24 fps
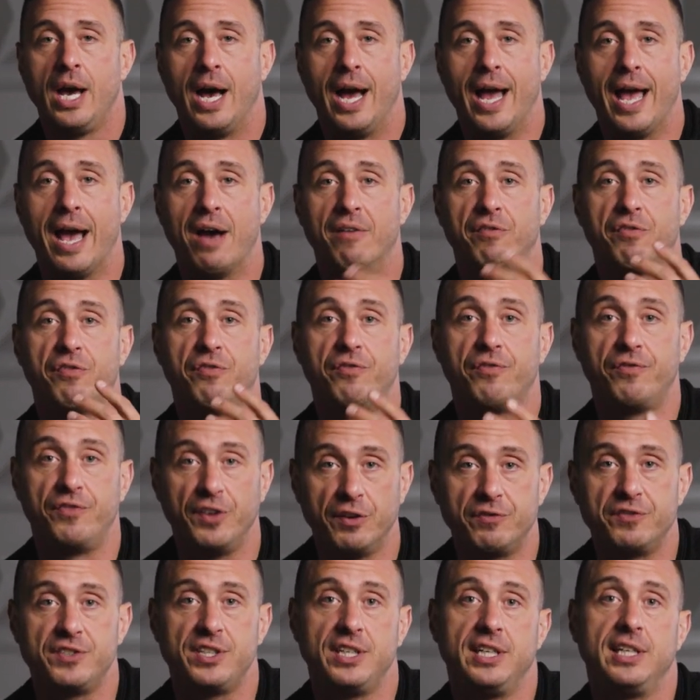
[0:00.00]
I have
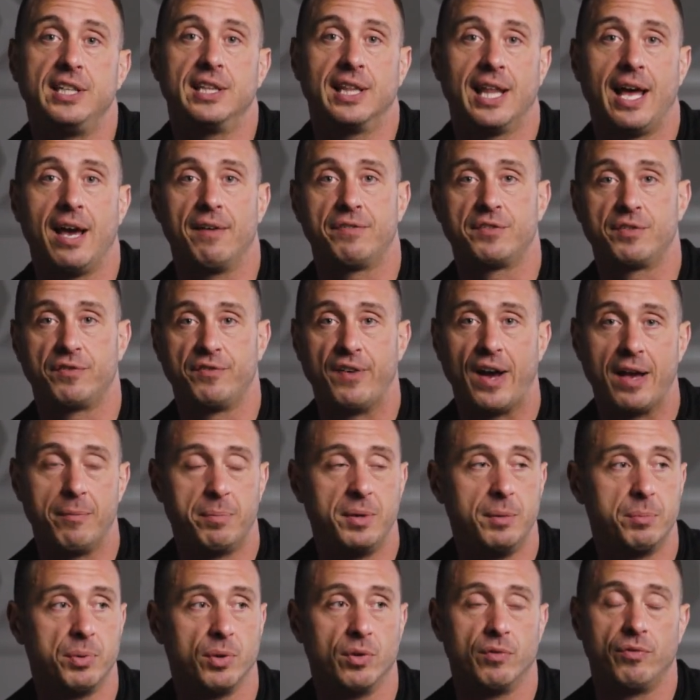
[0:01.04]
15 left.
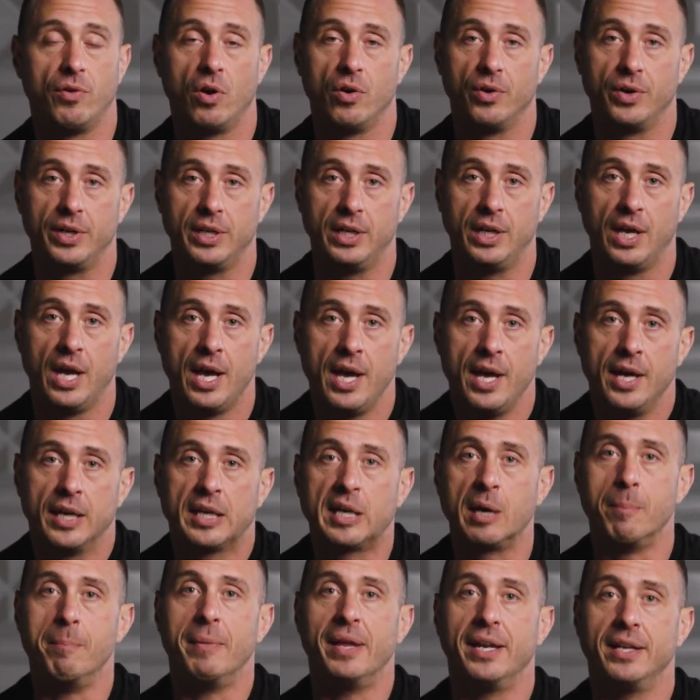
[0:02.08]
5 people have already
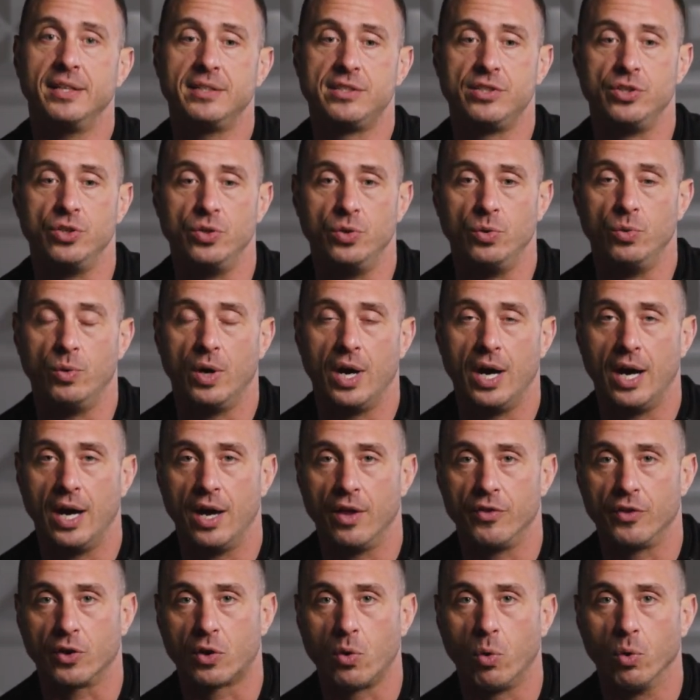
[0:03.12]
committed to
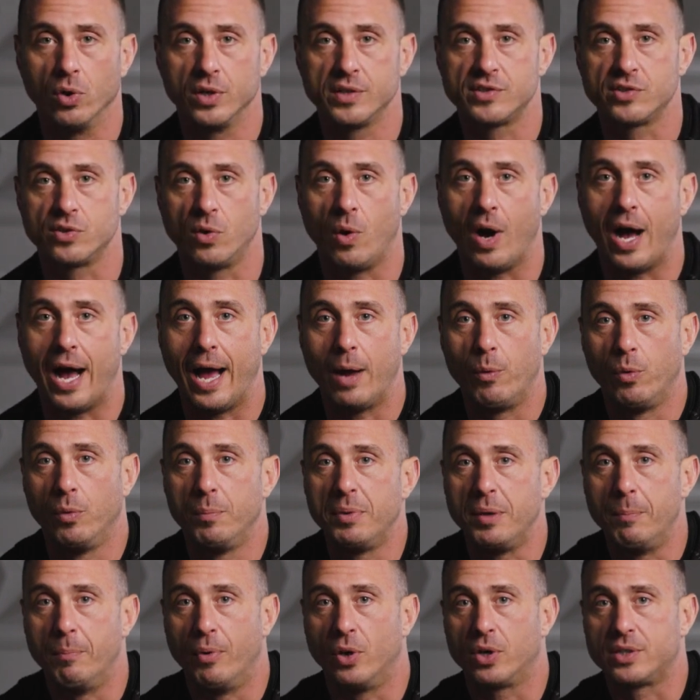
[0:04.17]
the course. So I will
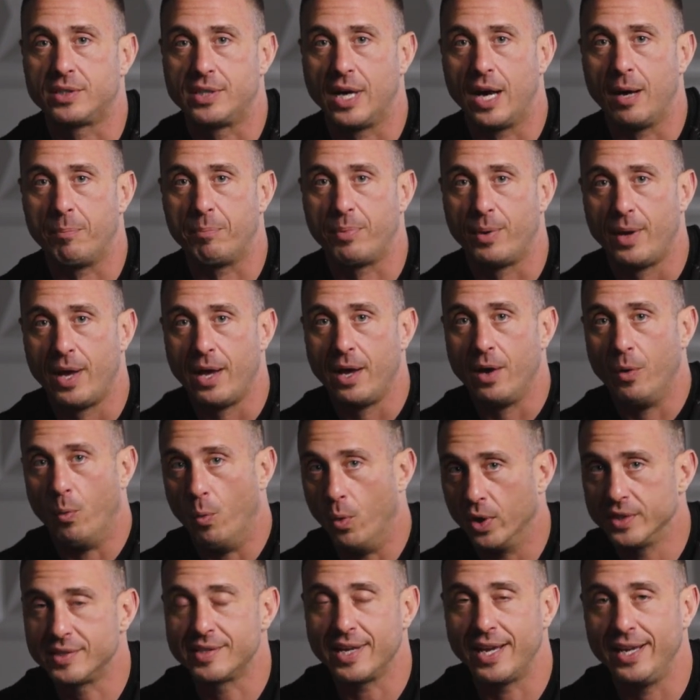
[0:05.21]
be booked up
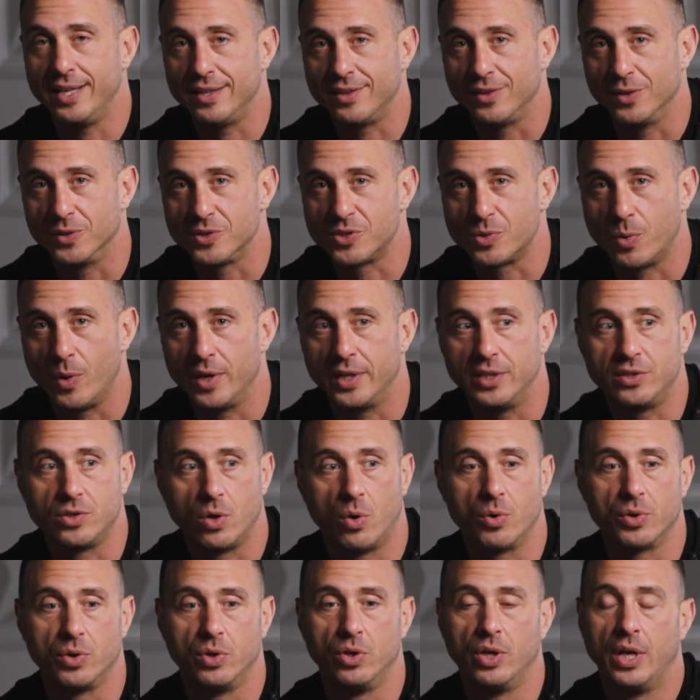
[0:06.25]
once I hit those 20
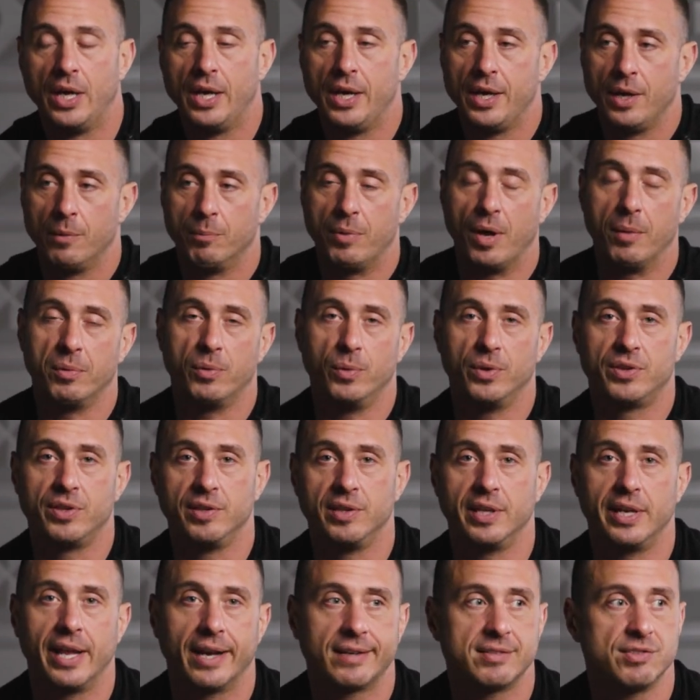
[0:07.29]
total, probably
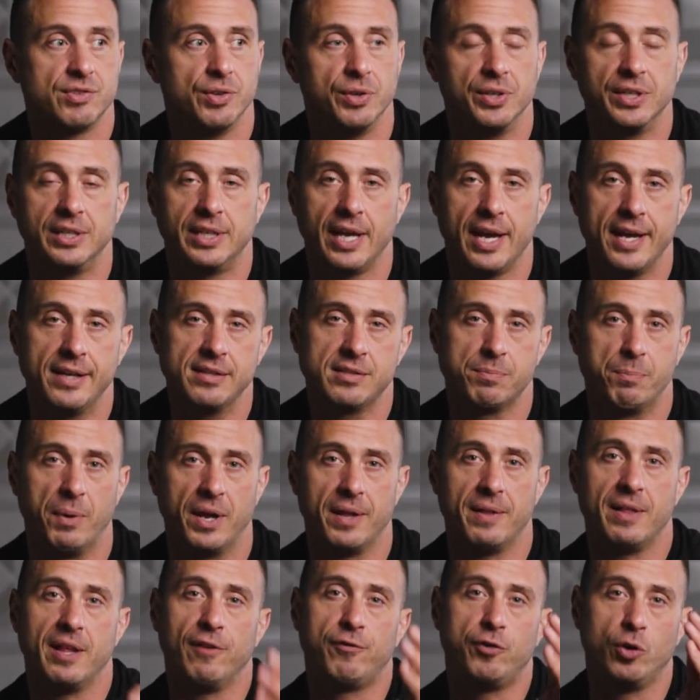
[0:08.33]
within the next 30 days.
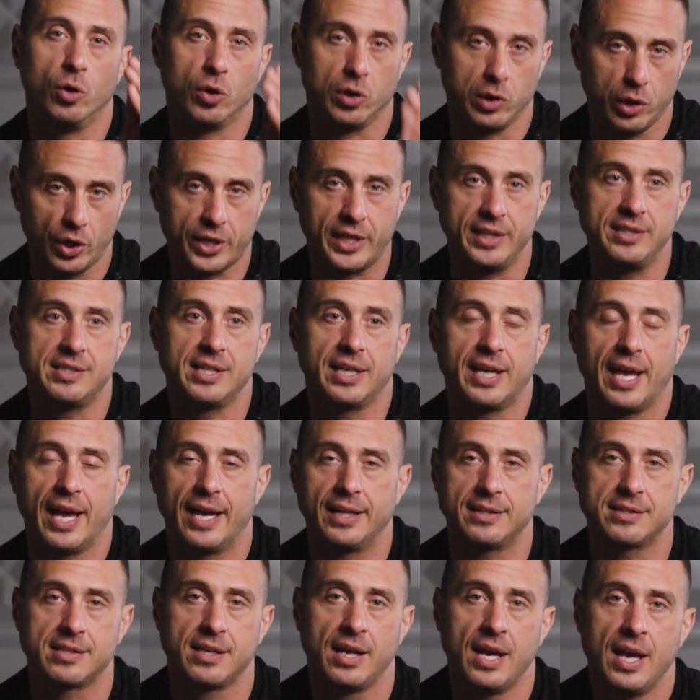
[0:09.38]
But if you're looking
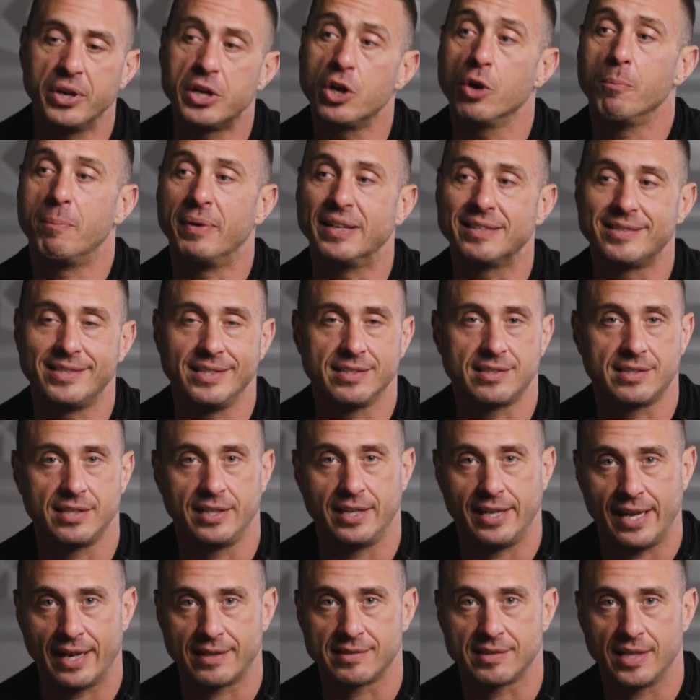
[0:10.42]
to bring your business to
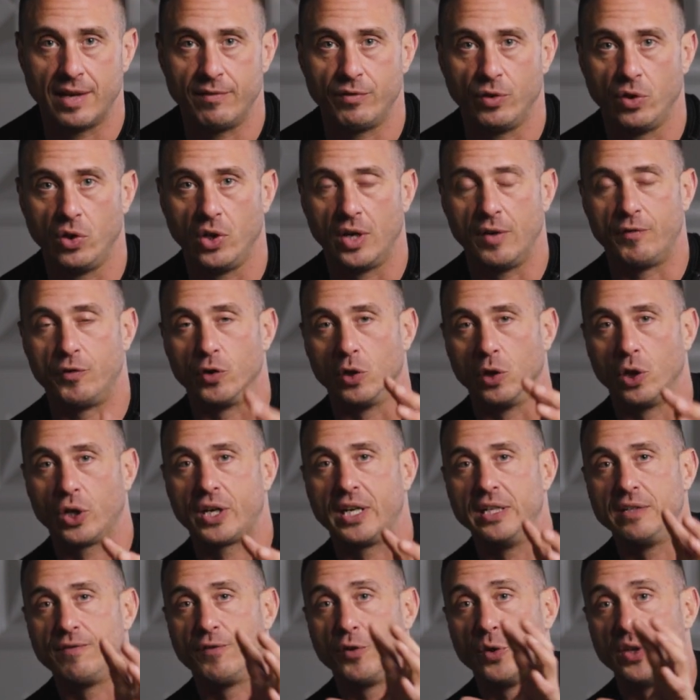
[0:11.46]
the next level, if you're
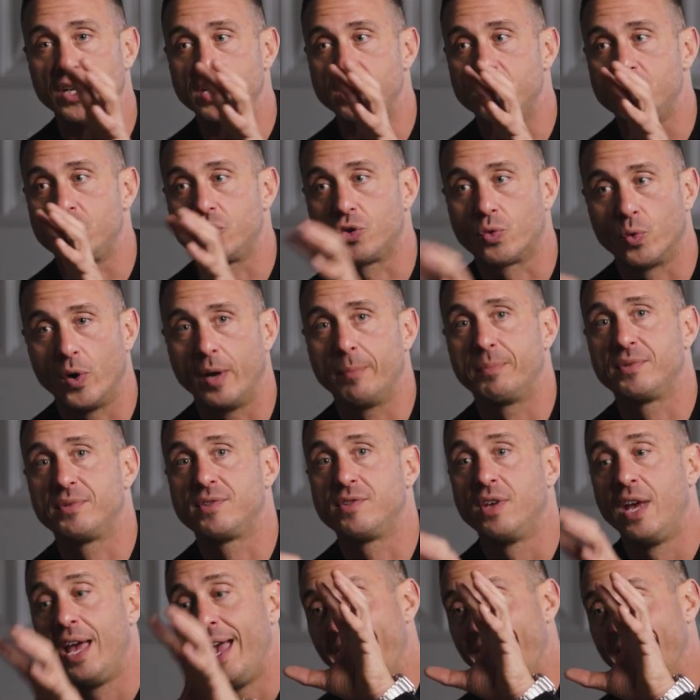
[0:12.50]
looking for these
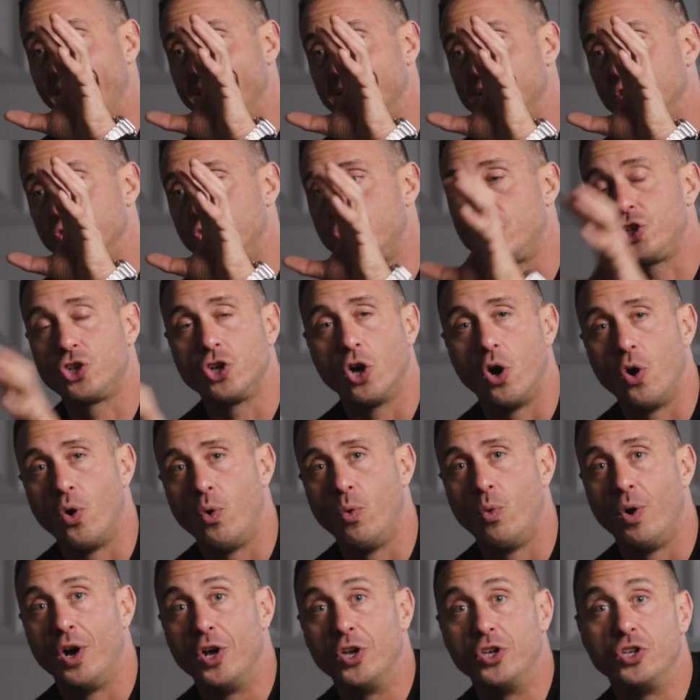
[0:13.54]
scripts and to
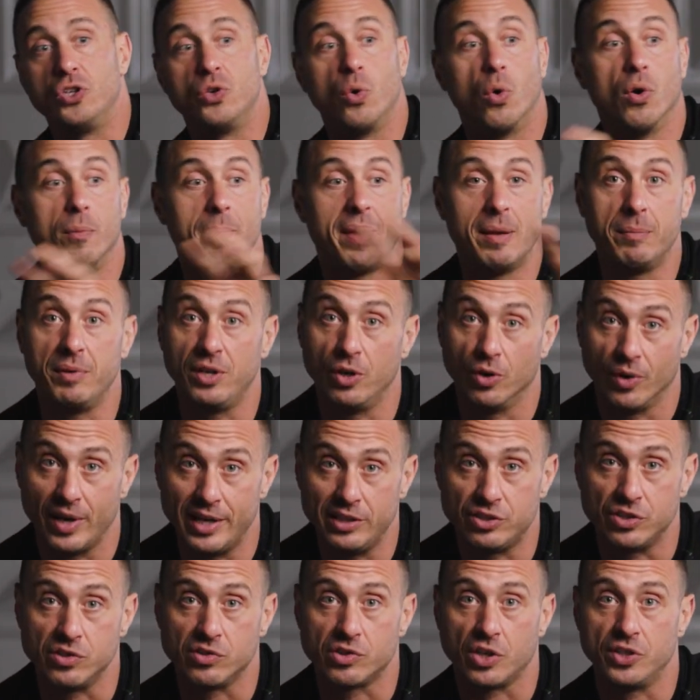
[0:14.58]
show maybe your
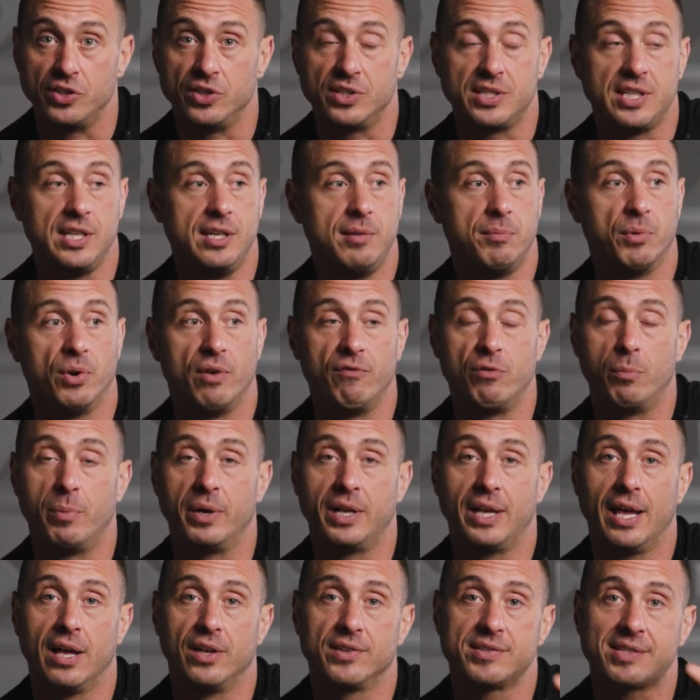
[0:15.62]
agents on your team or
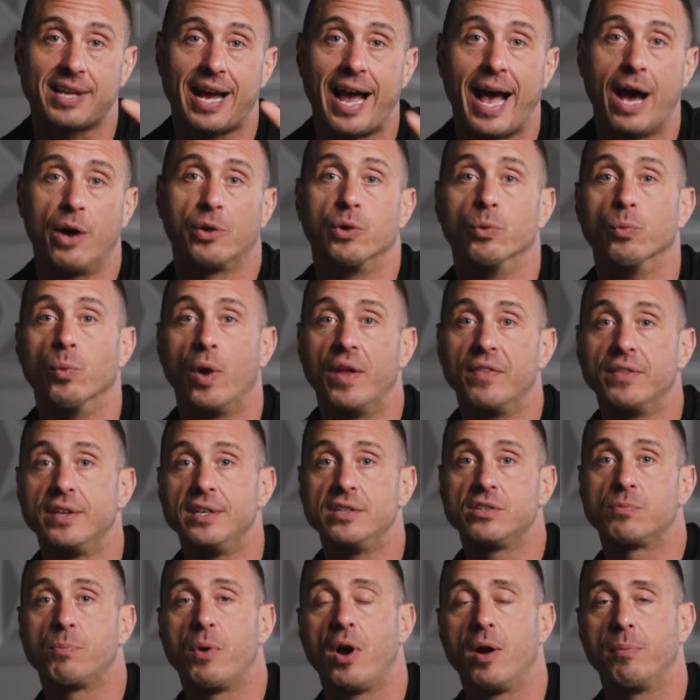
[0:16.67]
everybody else how to run
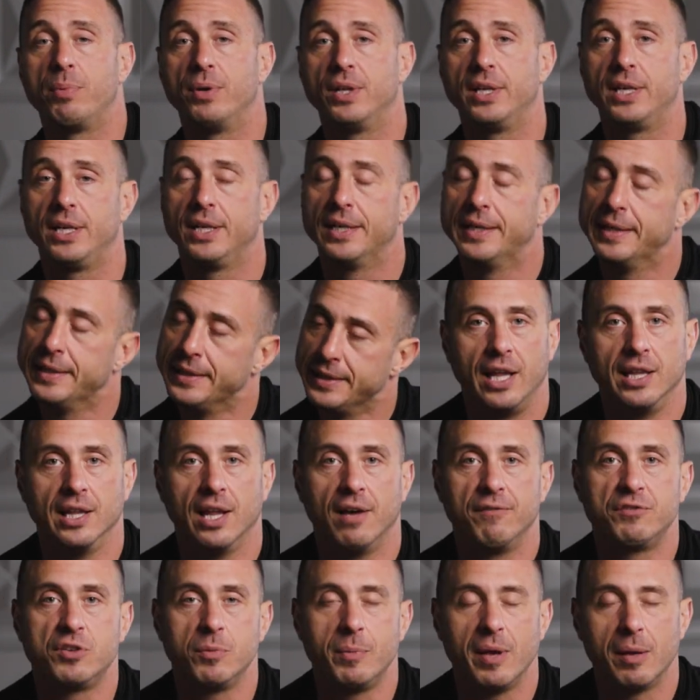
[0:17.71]
these properly, I'd
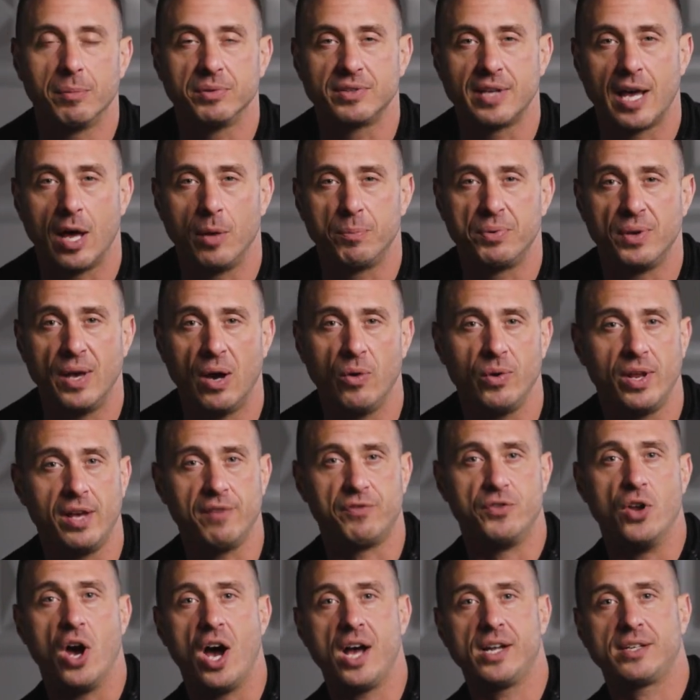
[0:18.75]
love to be able to help you out.
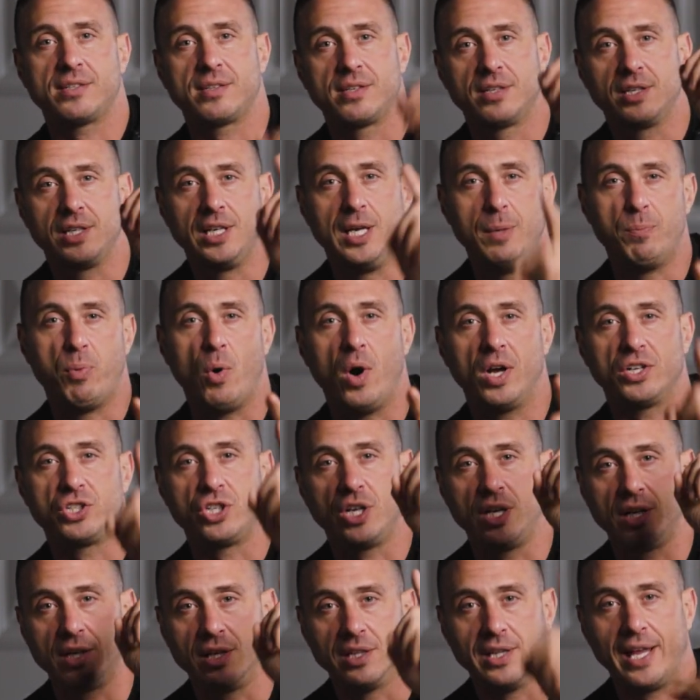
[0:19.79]
If not, keep
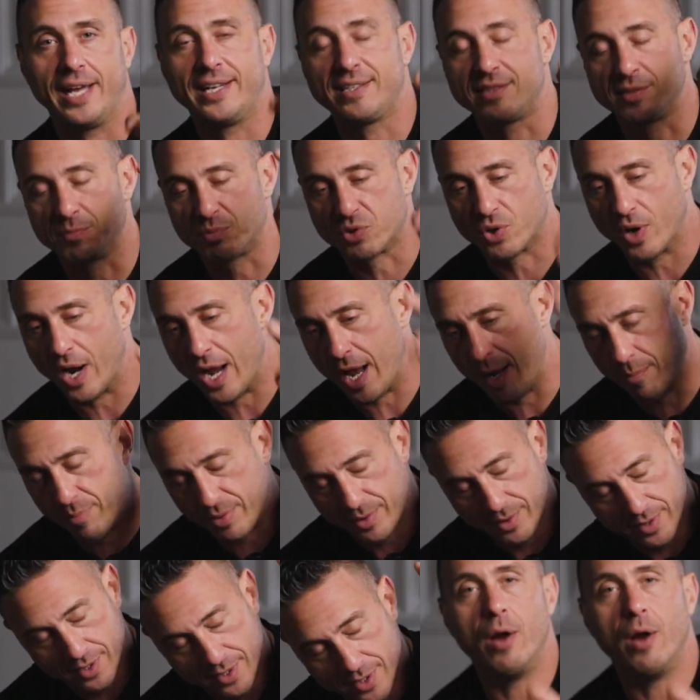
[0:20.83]
watching, like, subscribe.